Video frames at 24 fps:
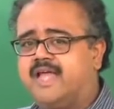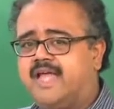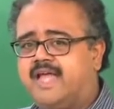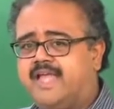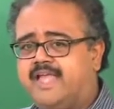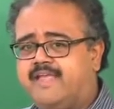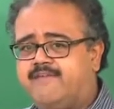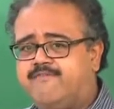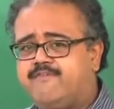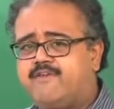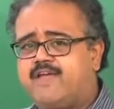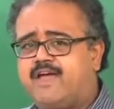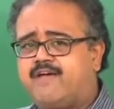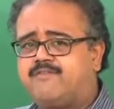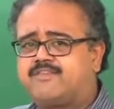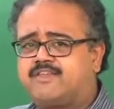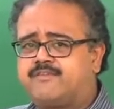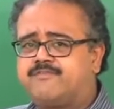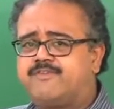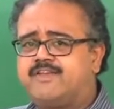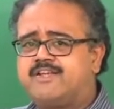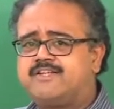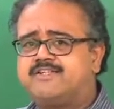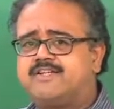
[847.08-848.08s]
if you have
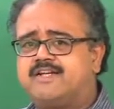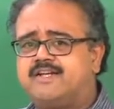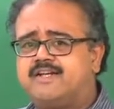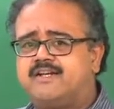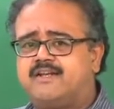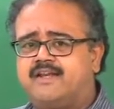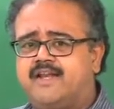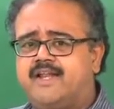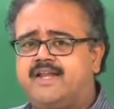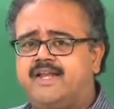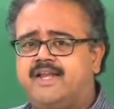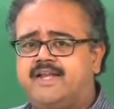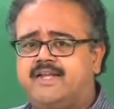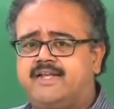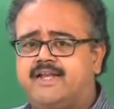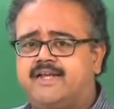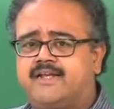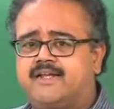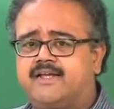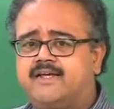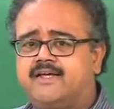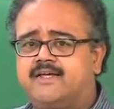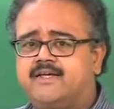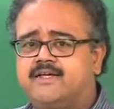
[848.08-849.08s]
sufficient training
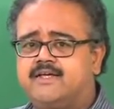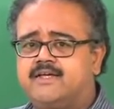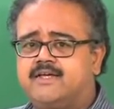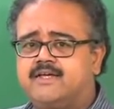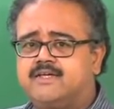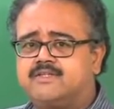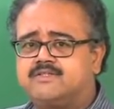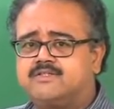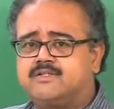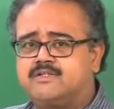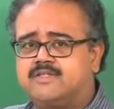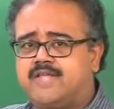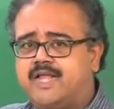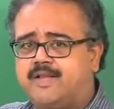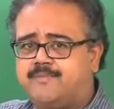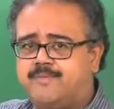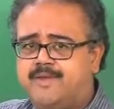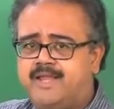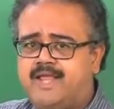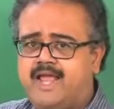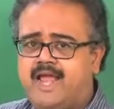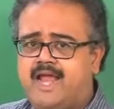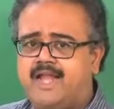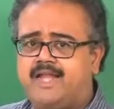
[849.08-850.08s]
data, so that
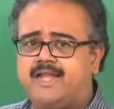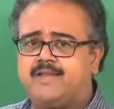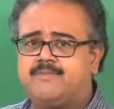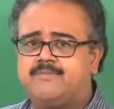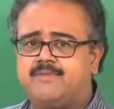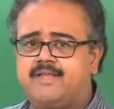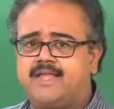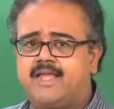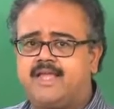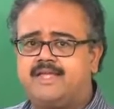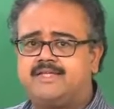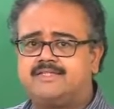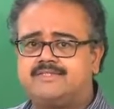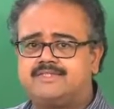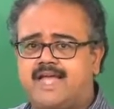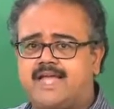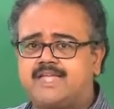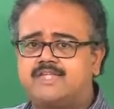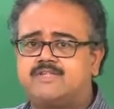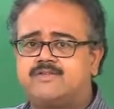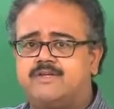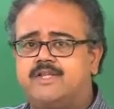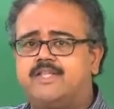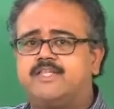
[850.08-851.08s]
p hat mk is
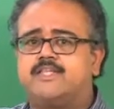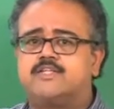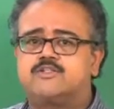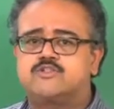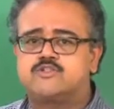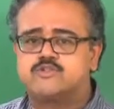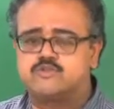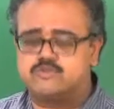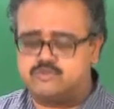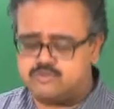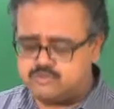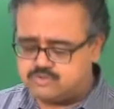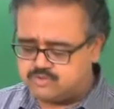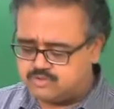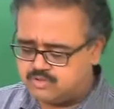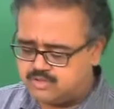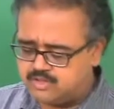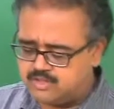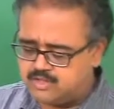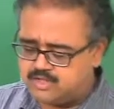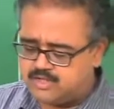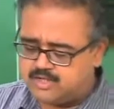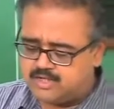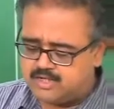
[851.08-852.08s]
actually the true
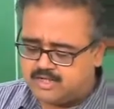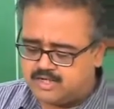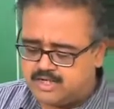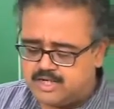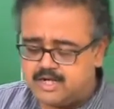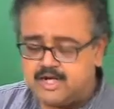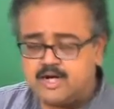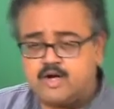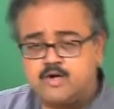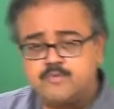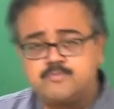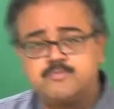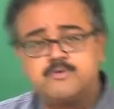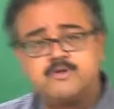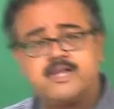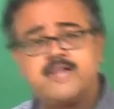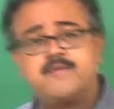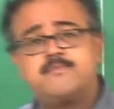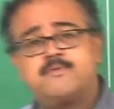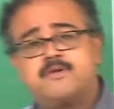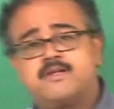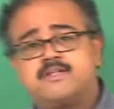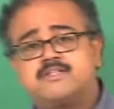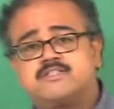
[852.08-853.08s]
output
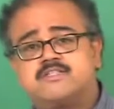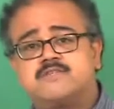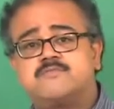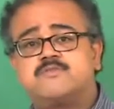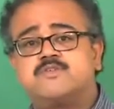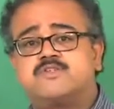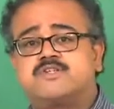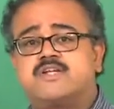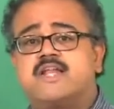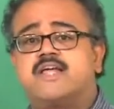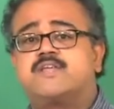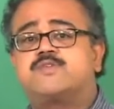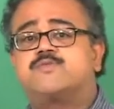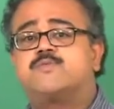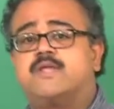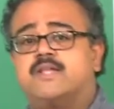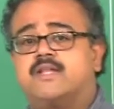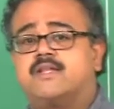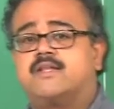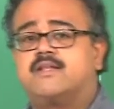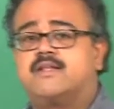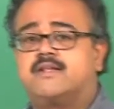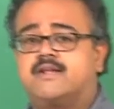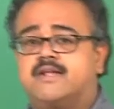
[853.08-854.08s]
label distribution as well,
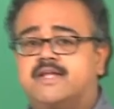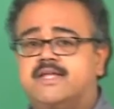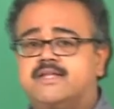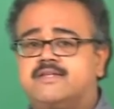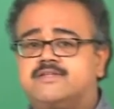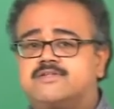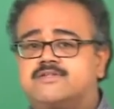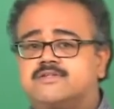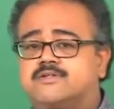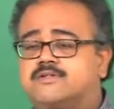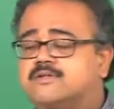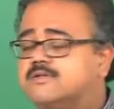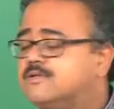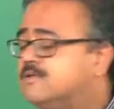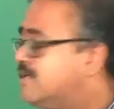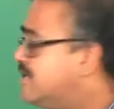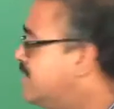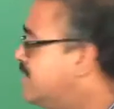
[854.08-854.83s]
right. So,